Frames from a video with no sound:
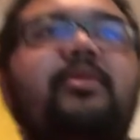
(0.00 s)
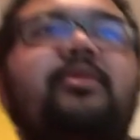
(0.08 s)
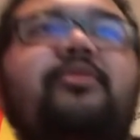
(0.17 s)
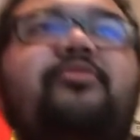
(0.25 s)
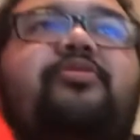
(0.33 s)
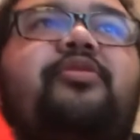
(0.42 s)

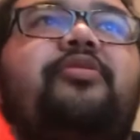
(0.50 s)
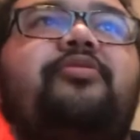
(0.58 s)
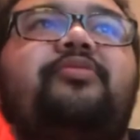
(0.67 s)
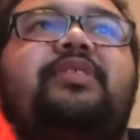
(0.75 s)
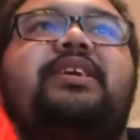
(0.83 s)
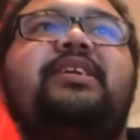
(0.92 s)
so
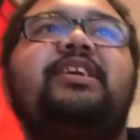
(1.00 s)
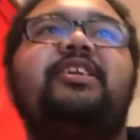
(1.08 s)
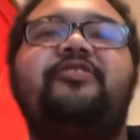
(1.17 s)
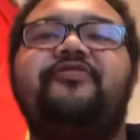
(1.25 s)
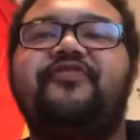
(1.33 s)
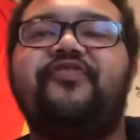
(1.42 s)
he
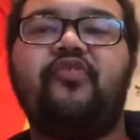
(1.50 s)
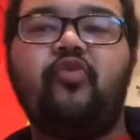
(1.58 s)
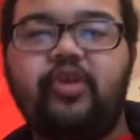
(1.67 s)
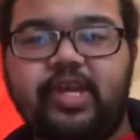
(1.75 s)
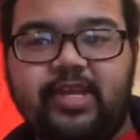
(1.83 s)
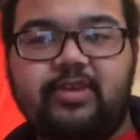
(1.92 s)
needed
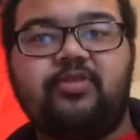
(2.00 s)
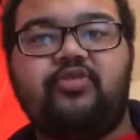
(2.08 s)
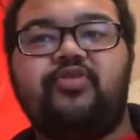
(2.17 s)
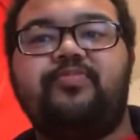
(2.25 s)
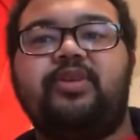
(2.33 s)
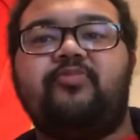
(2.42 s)
40 to
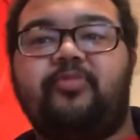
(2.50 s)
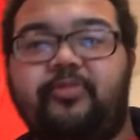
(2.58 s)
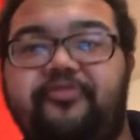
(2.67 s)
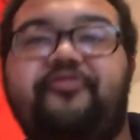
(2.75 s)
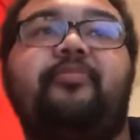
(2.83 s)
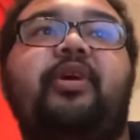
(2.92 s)
be removed
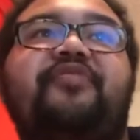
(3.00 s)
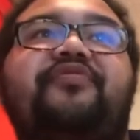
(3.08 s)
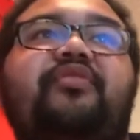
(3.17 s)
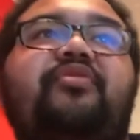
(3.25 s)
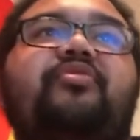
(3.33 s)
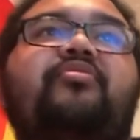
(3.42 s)
from
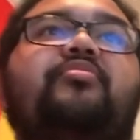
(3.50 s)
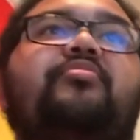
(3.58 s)
office,